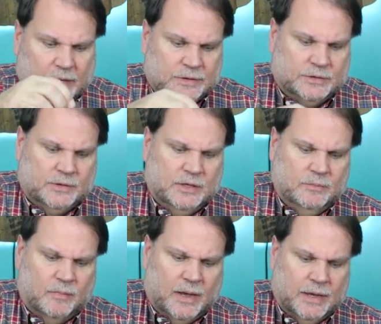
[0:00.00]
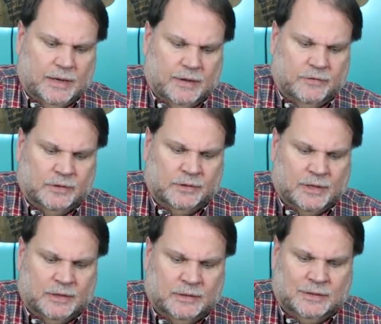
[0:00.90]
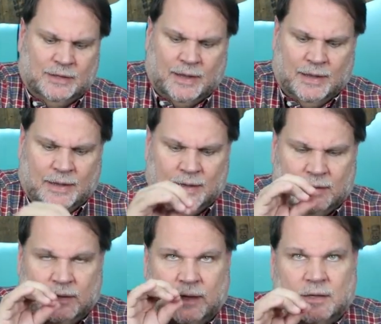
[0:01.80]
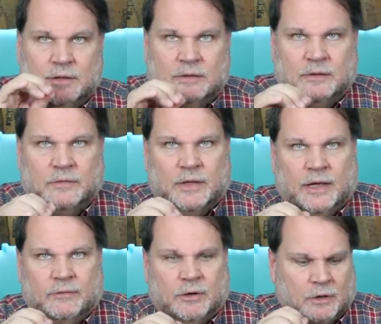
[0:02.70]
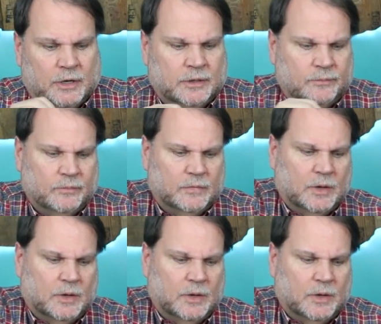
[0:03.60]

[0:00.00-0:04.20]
And C might have a tad hint of an evergreen.